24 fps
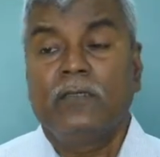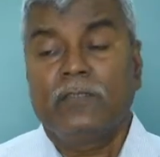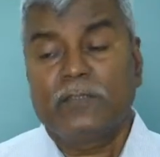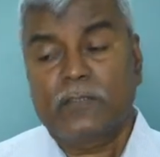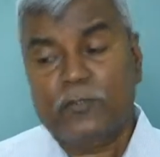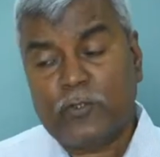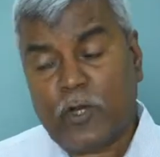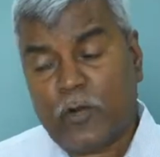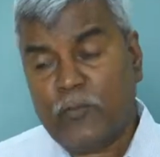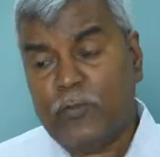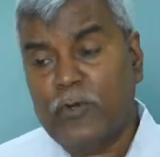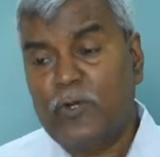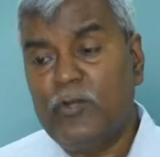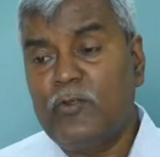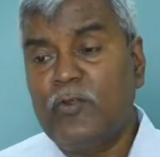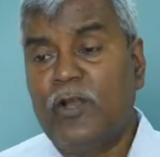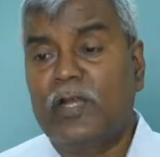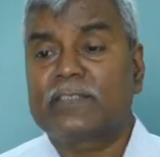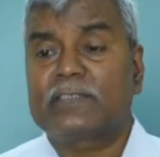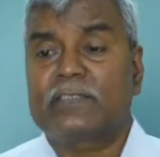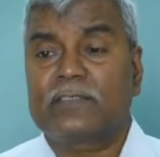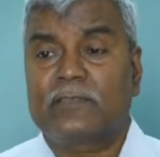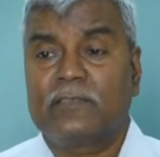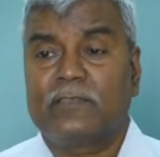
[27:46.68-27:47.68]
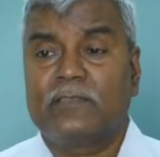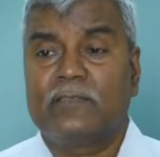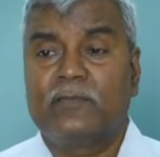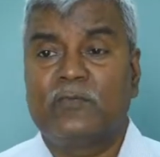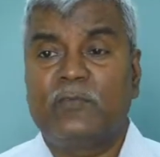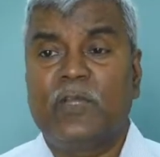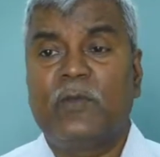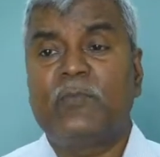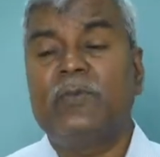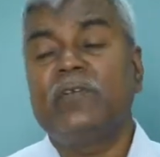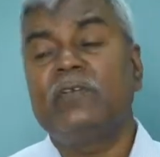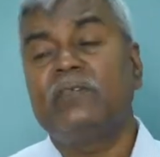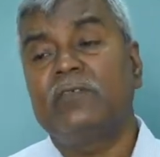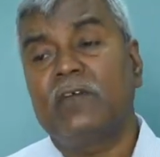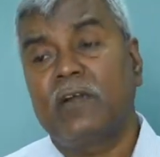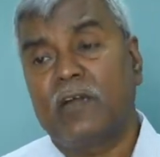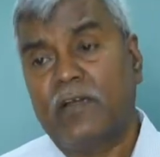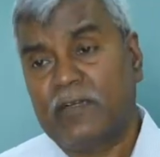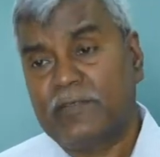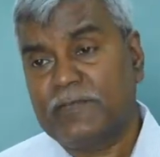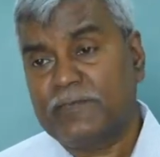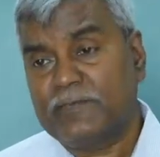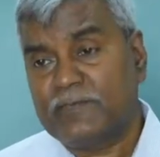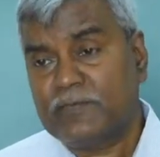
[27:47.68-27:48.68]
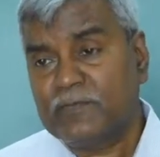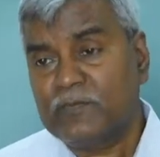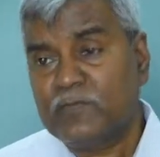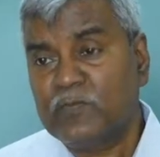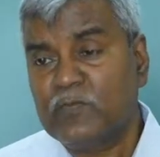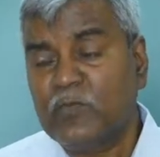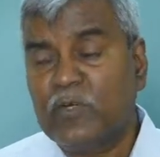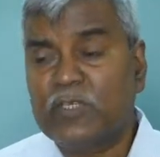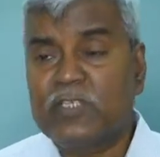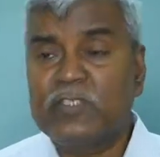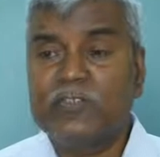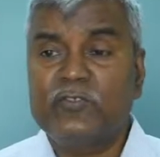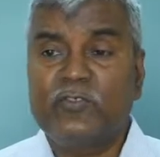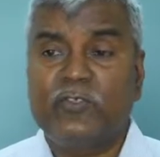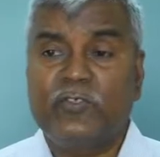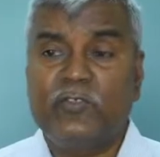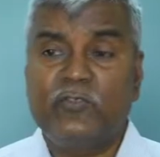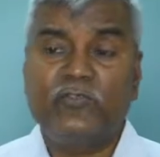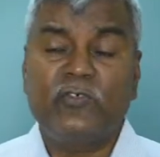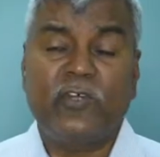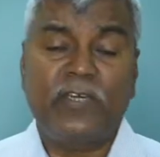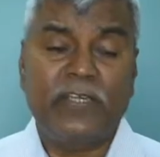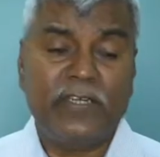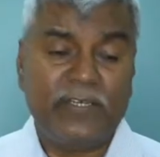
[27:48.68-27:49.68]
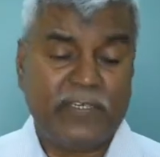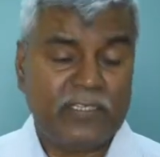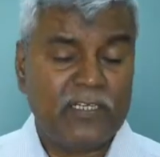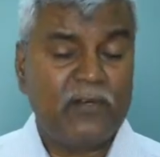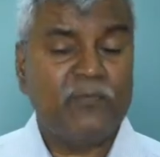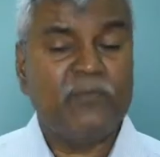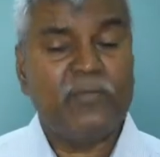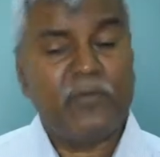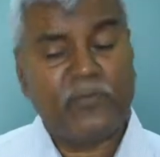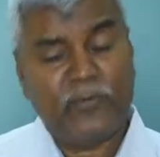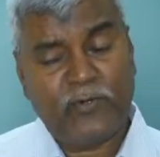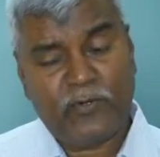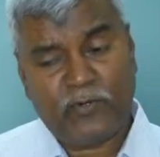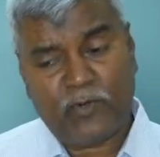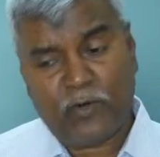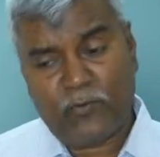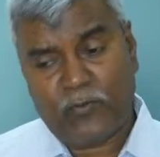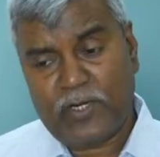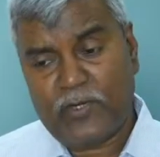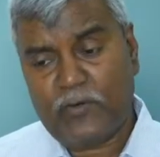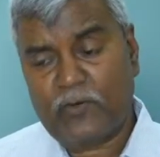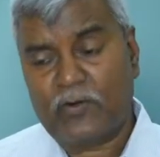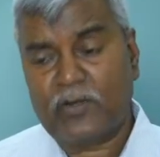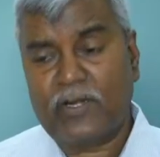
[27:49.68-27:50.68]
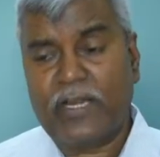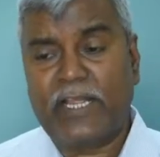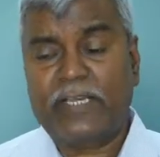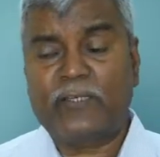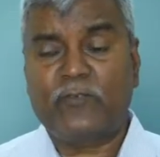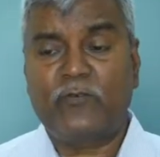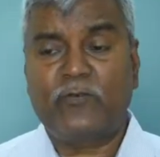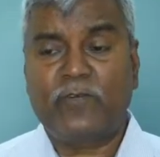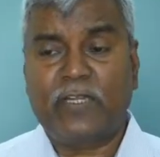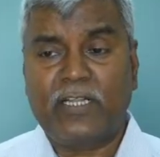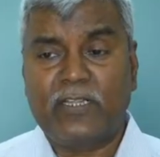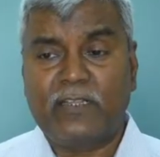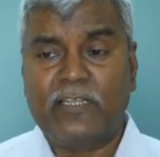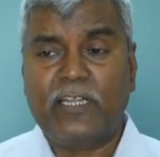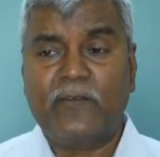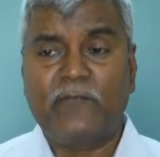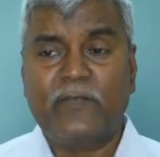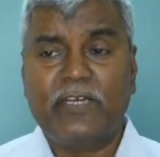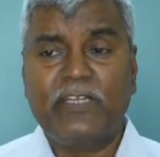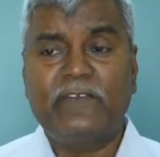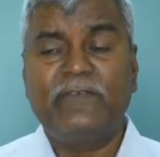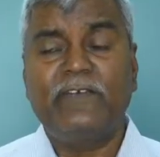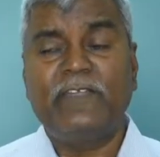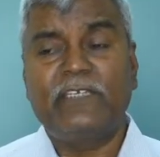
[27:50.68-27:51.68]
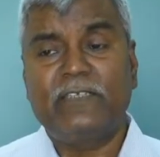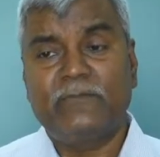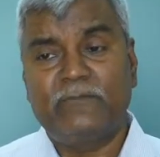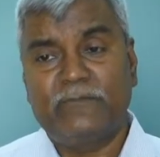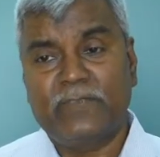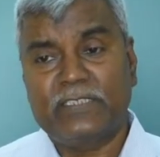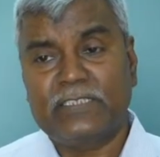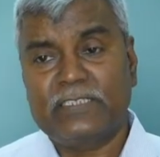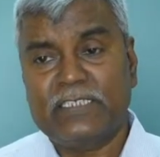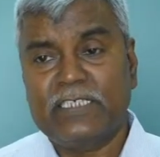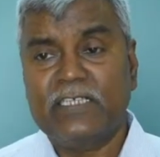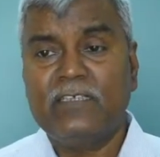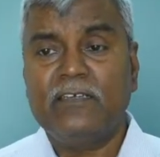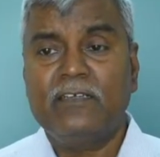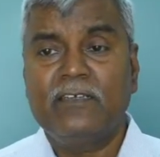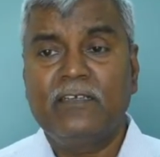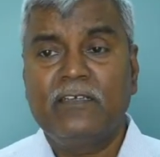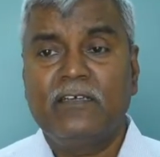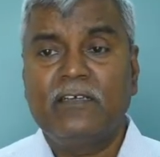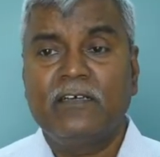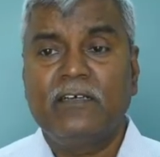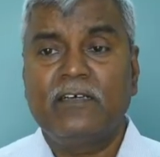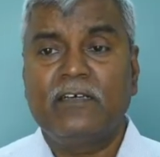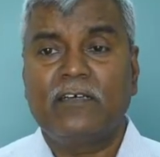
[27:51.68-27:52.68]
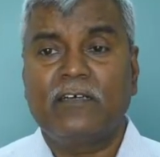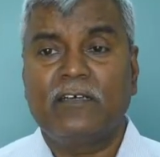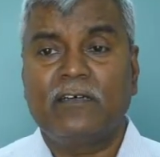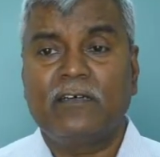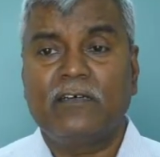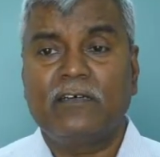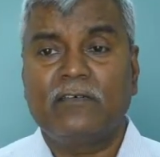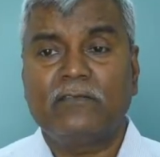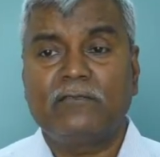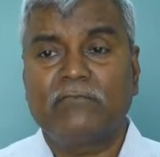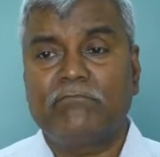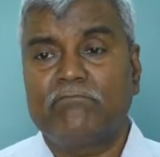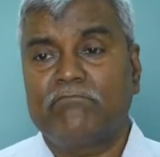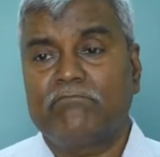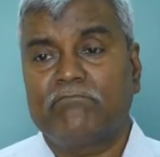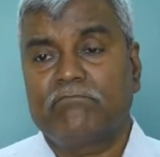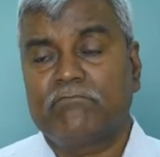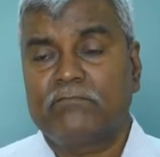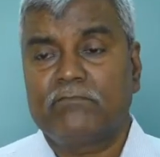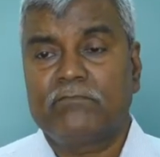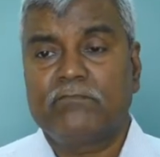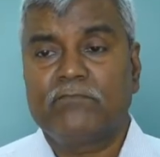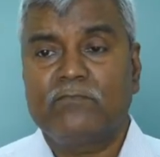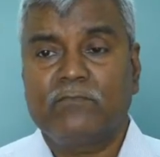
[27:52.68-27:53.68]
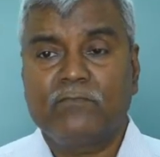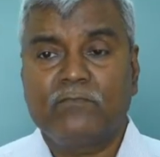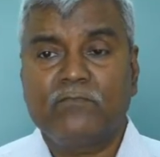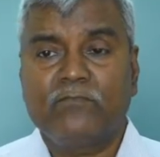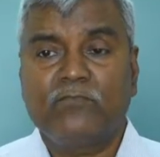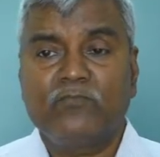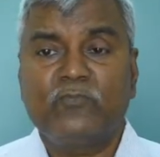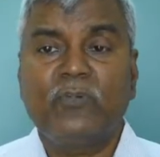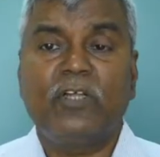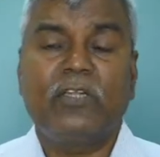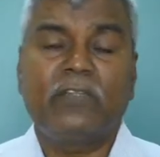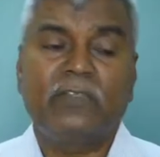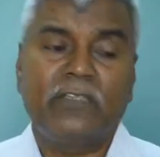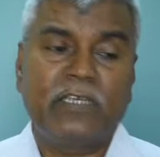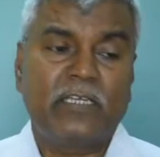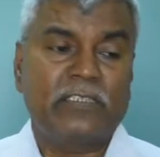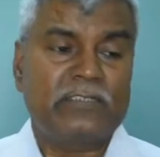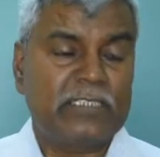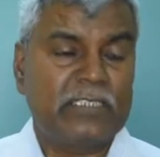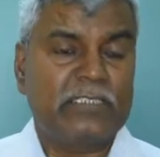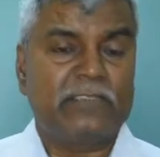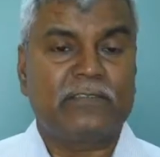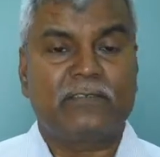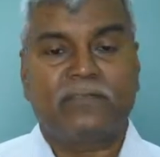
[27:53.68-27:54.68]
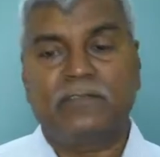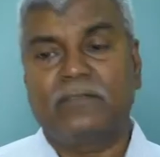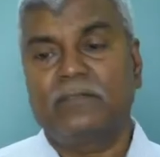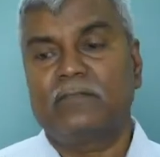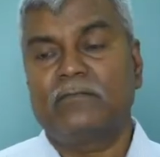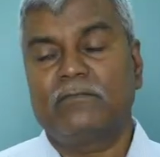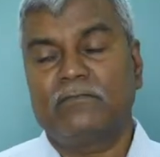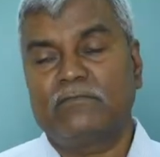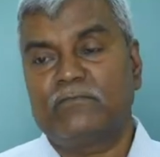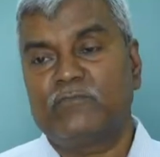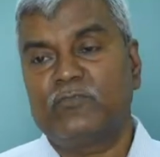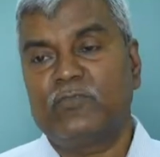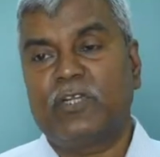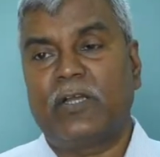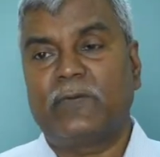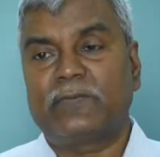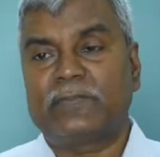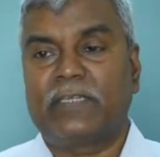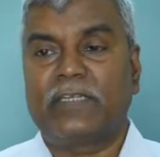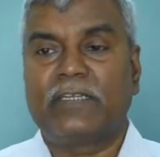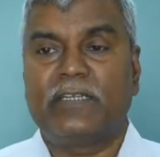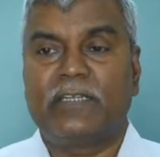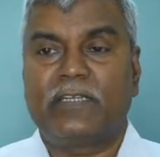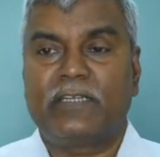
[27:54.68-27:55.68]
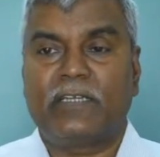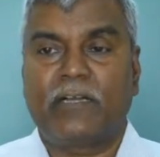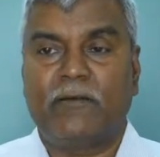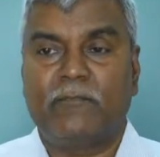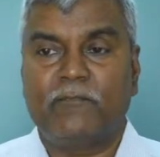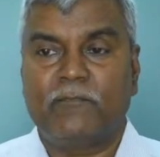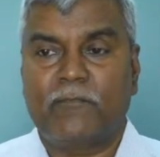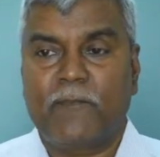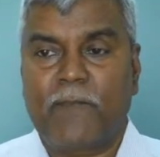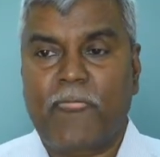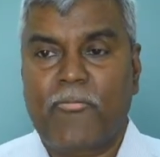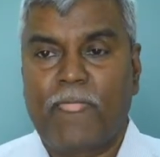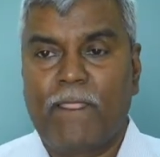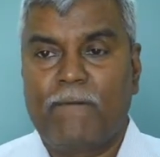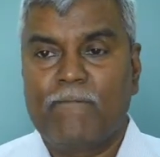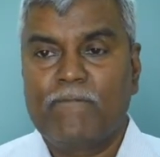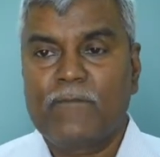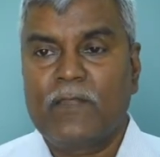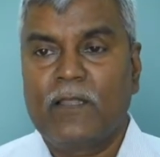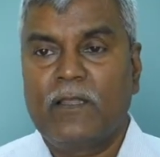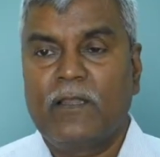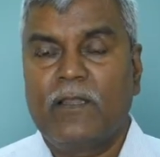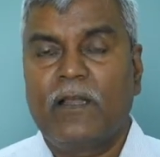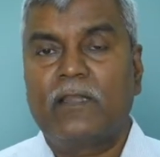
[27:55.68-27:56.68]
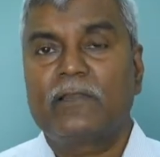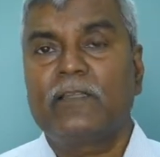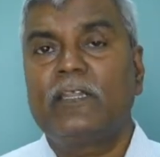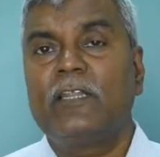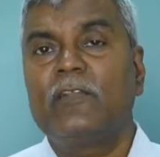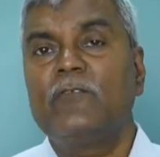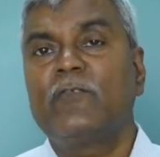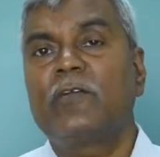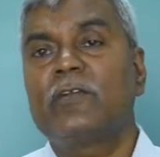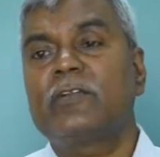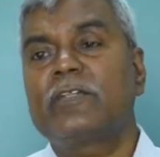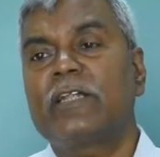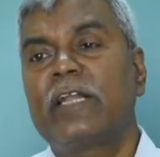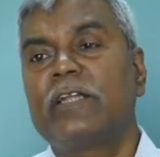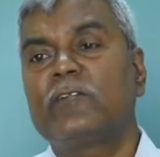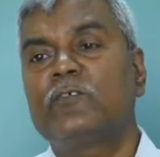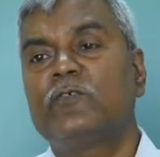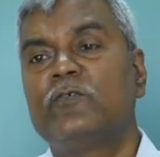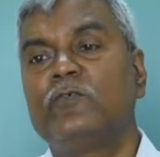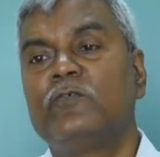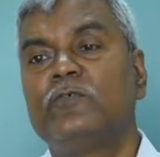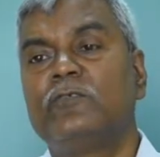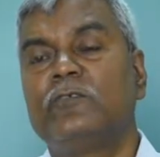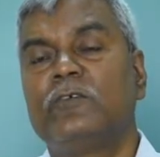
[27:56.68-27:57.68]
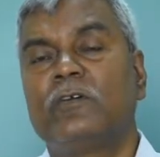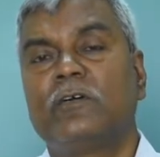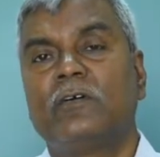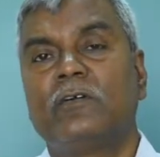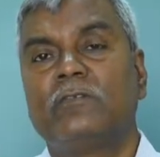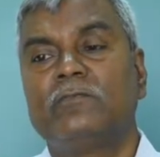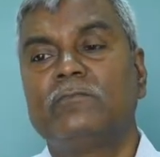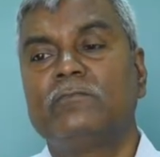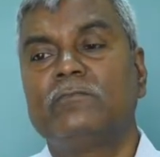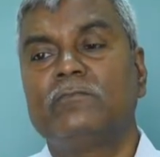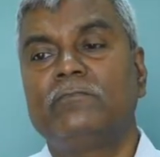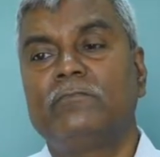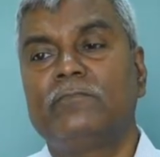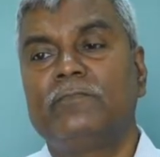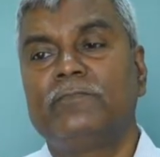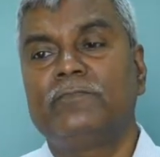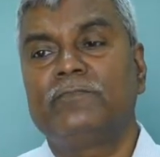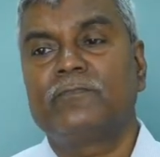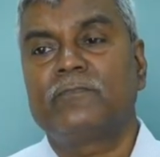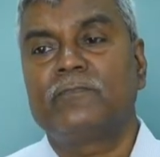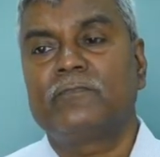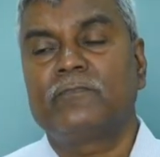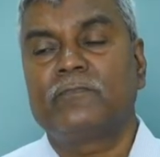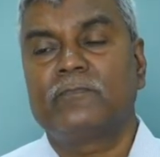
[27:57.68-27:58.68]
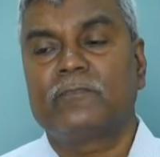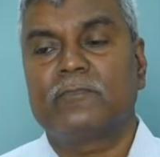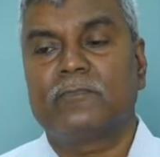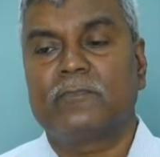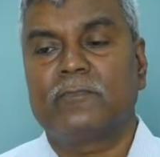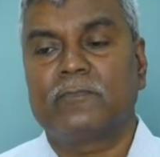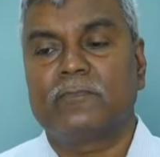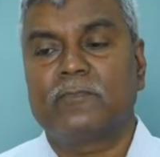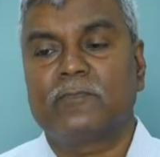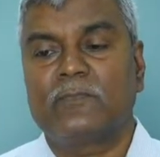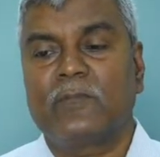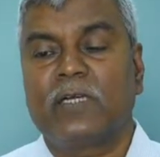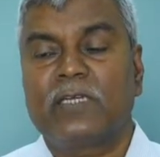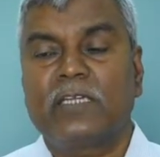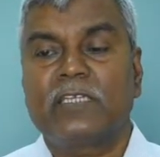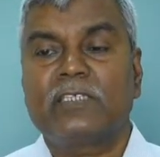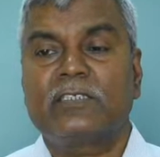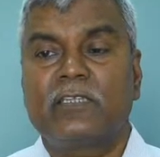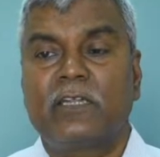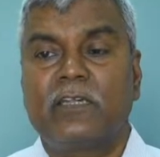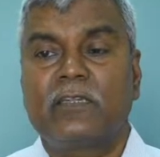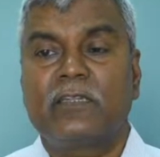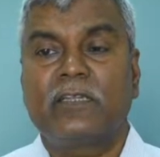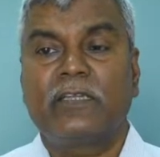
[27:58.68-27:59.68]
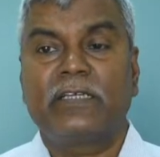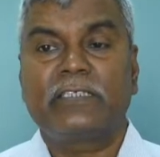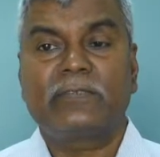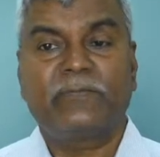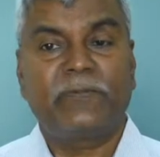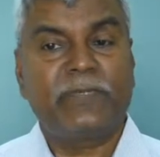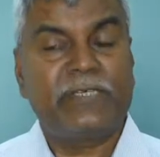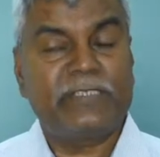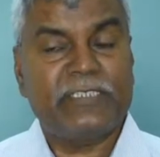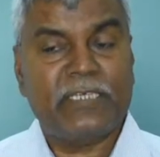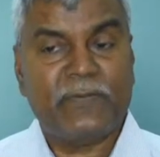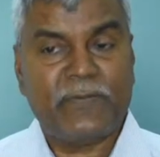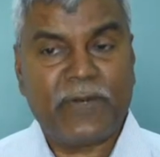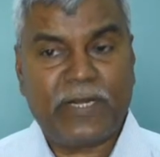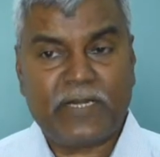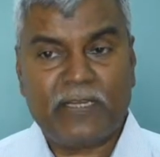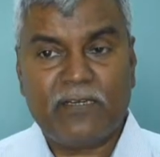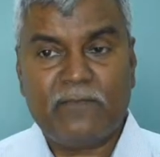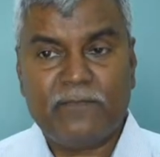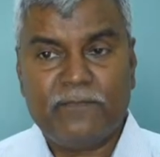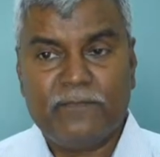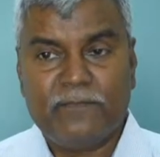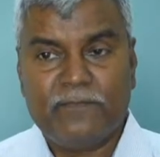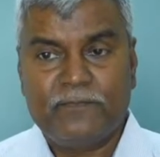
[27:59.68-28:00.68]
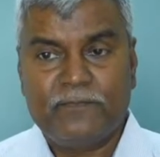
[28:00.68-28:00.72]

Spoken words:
So normally you ask maybe what is your usual income. People normally don't like to tell that, but even if they say, well, they say we have certain income, and then you are trying to understand the expenditure pattern,